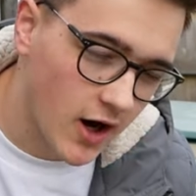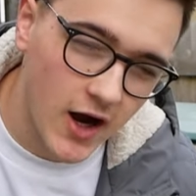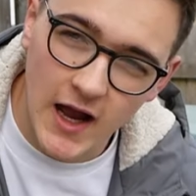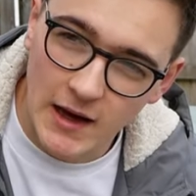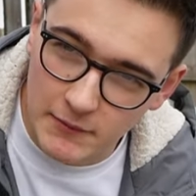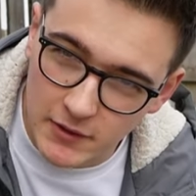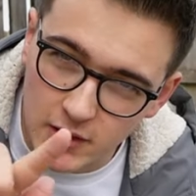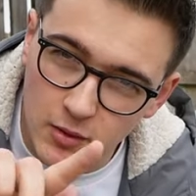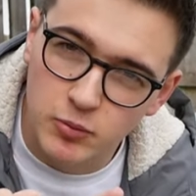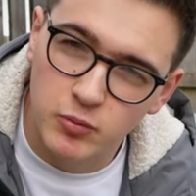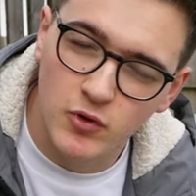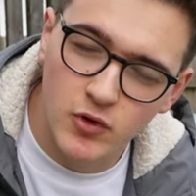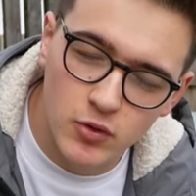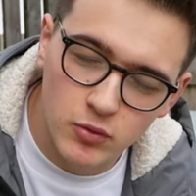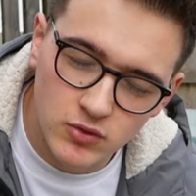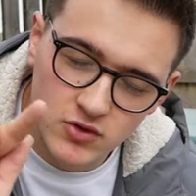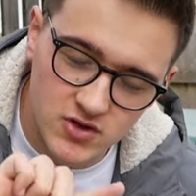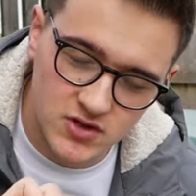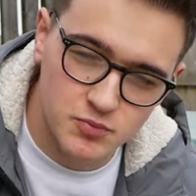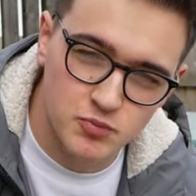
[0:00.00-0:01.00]
I am going to
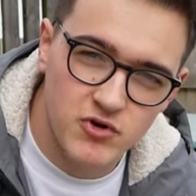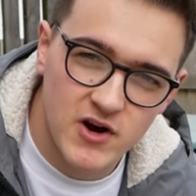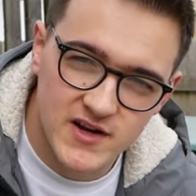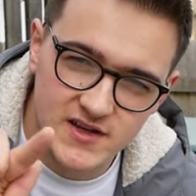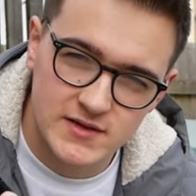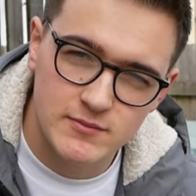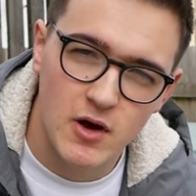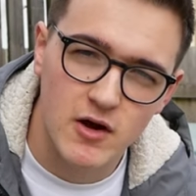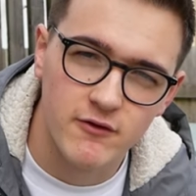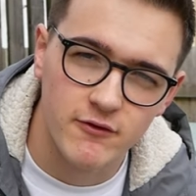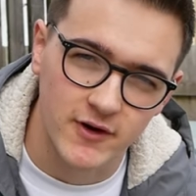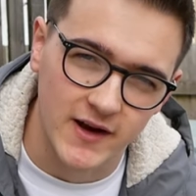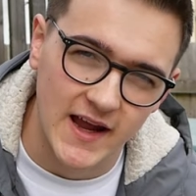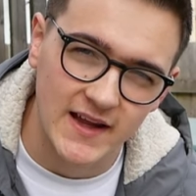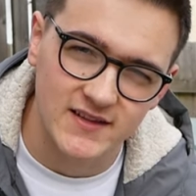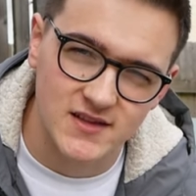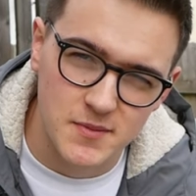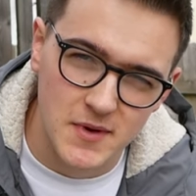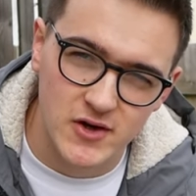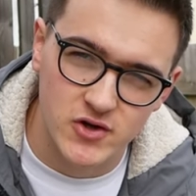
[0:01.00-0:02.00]
just press them over
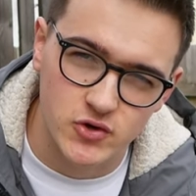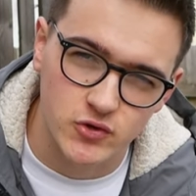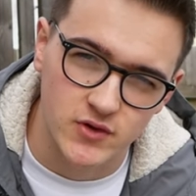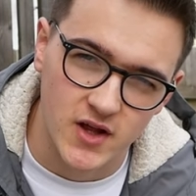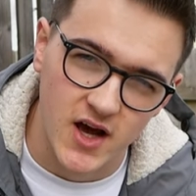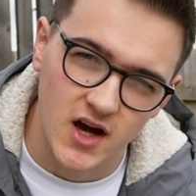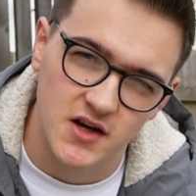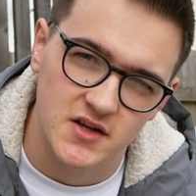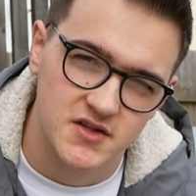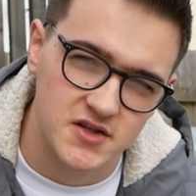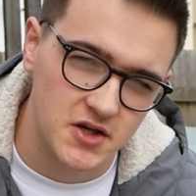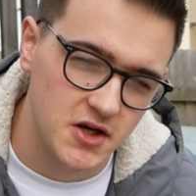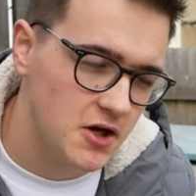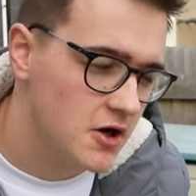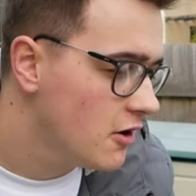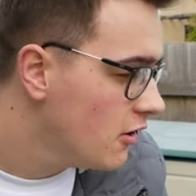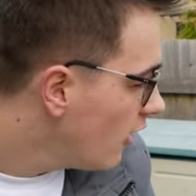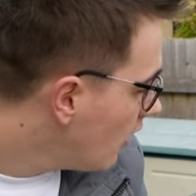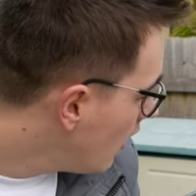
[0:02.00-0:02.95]
again to make sure they are secure.